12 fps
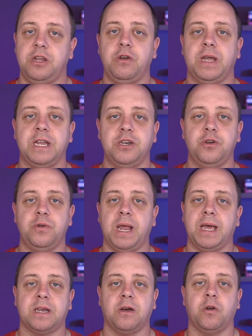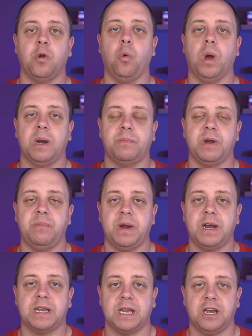you can do that on a
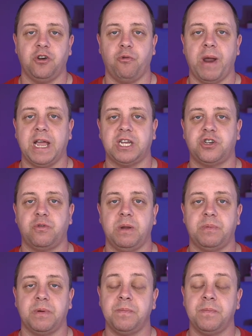well-prepared drag strip.